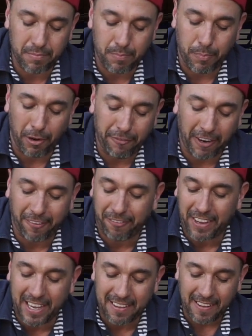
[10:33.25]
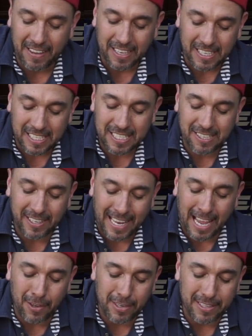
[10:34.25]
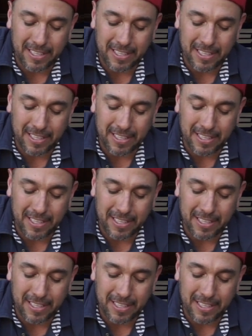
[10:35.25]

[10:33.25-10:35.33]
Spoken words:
perfect fit. So now,